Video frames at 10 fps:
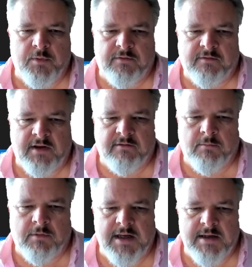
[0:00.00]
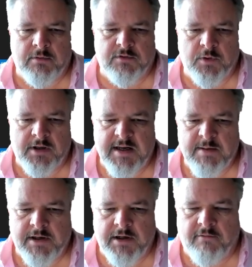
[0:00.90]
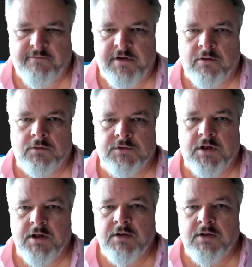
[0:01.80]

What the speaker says: We're setting some labels, we're labeling our fields.